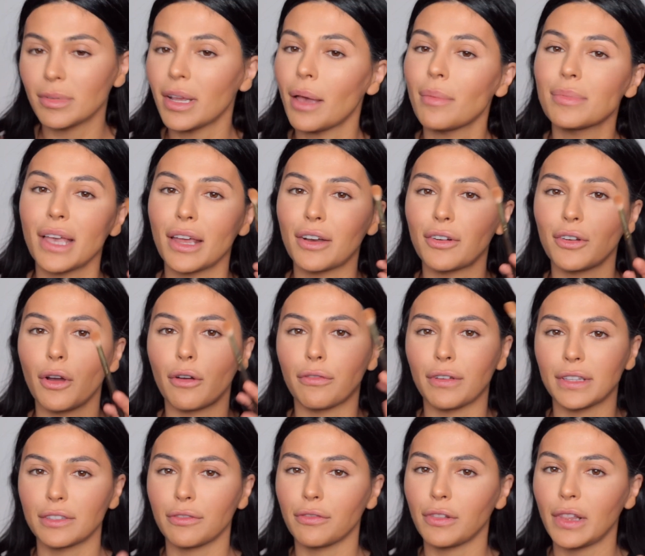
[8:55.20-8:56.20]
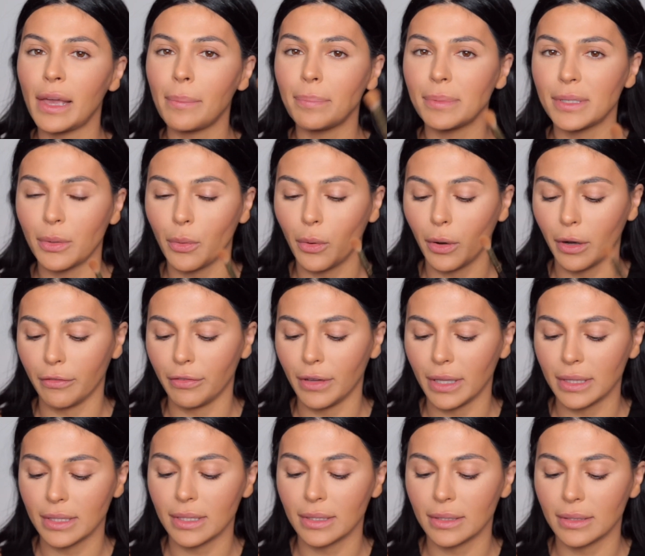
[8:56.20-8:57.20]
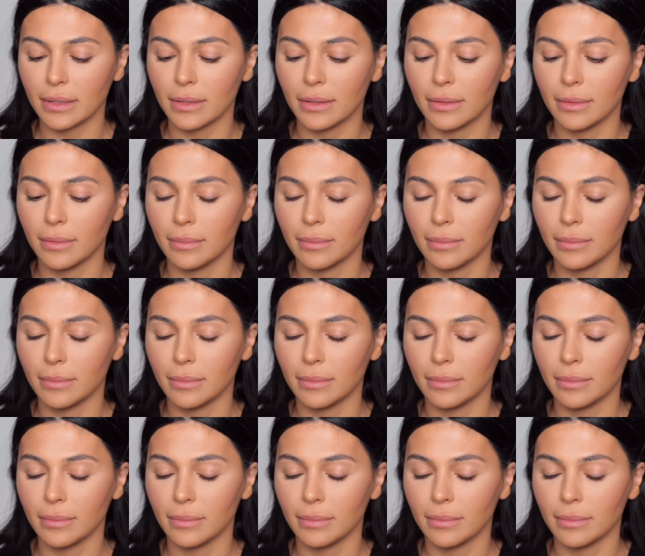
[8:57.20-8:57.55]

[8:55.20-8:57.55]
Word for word: Sometimes I don't know if it's flipped or if it's